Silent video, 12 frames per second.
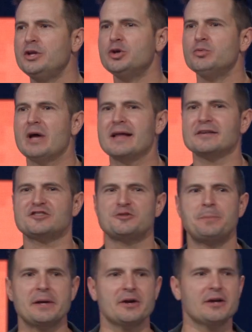do not
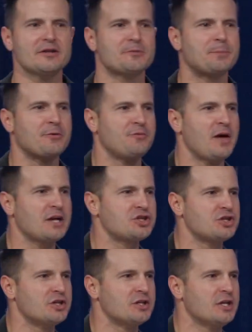experience
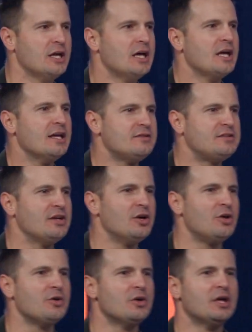perfection
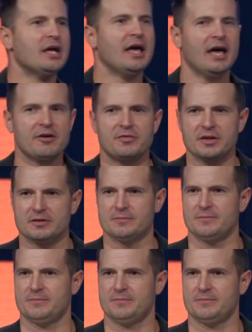until heaven.